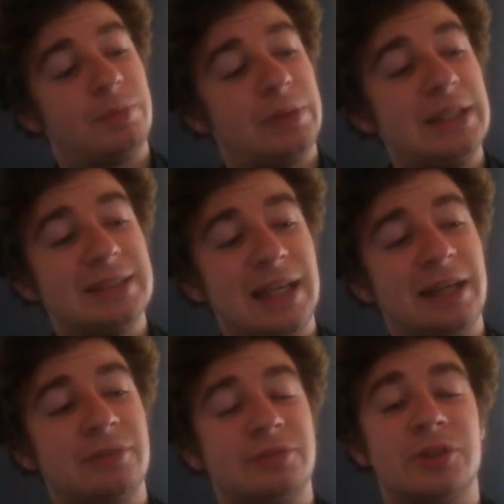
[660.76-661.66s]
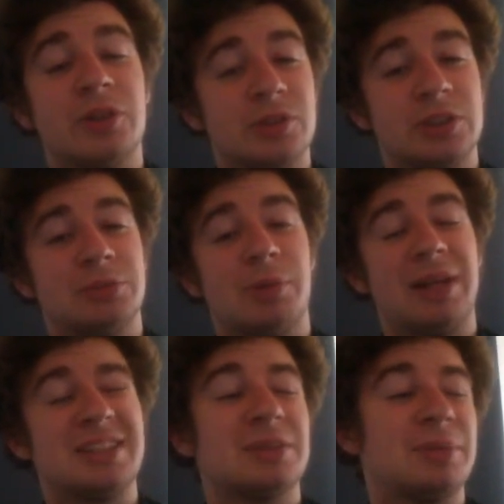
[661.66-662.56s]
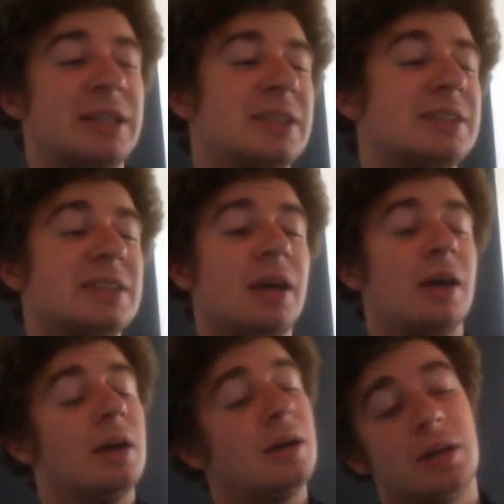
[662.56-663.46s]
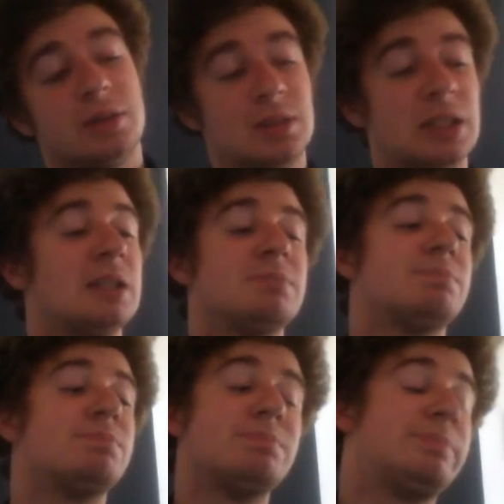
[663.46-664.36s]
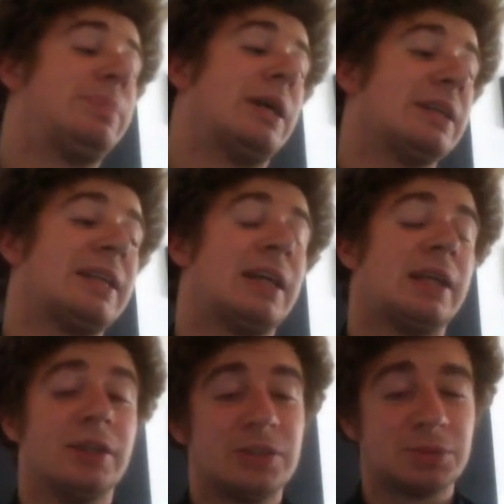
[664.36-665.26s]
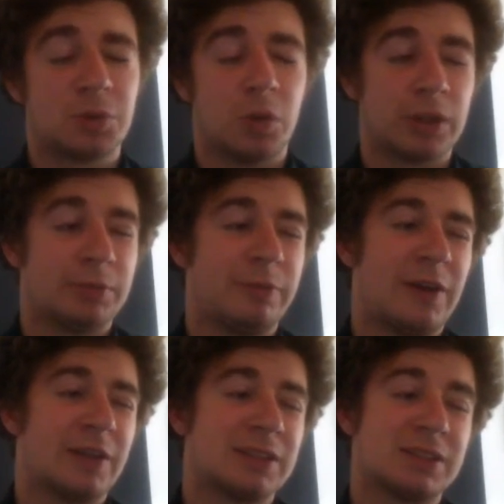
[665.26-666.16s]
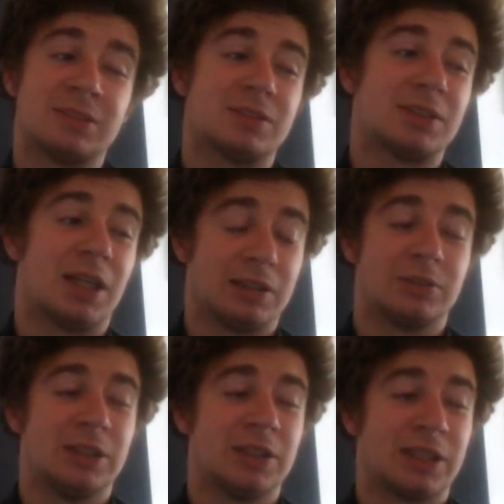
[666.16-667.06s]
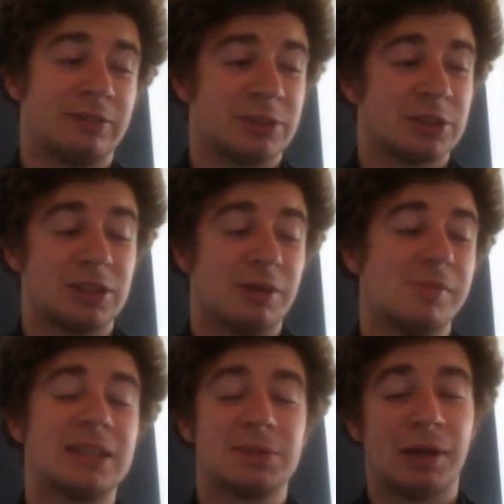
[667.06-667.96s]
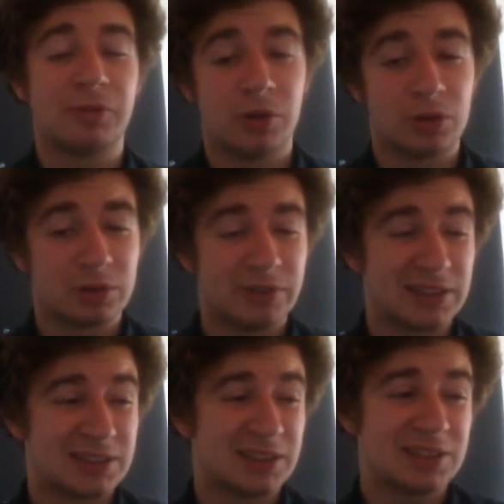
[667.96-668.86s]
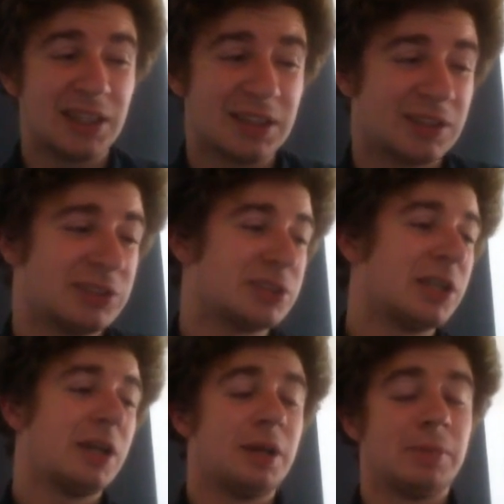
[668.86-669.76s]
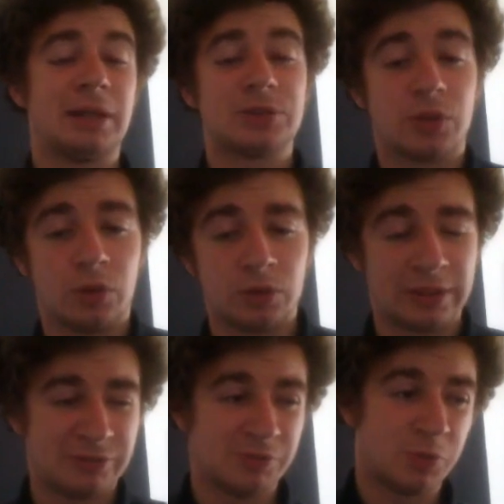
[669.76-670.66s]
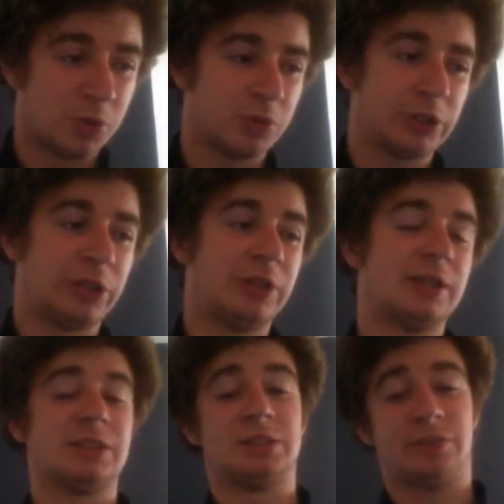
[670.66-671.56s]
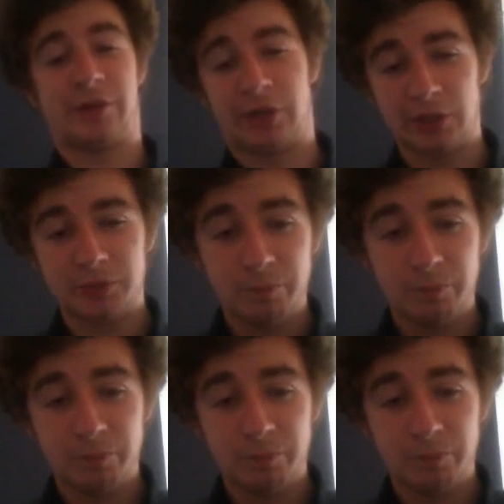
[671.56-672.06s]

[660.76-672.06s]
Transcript: these out for 2 more Blaster Blades, but then I lose some calling effects, and I really like having a massive amount of calling effects in this deck, because being able to call even more units is very good.